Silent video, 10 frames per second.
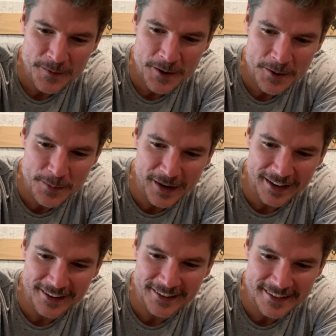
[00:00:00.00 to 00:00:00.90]
Oh my
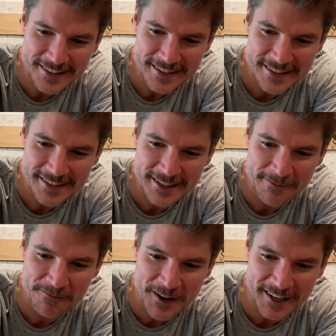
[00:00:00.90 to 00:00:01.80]
goodness, this is the
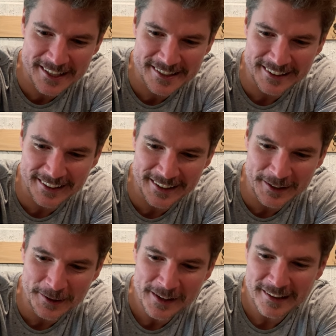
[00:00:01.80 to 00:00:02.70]
funnest
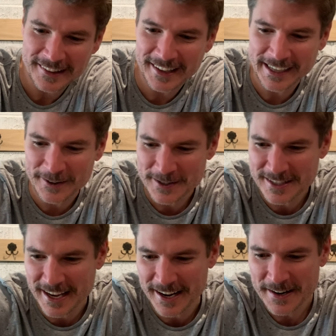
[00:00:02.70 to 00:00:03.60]
little Lego
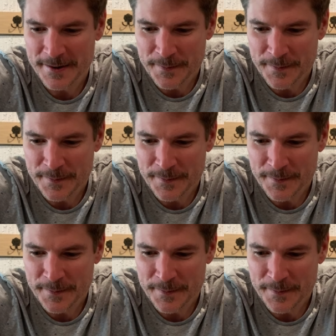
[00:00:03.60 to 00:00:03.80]
set.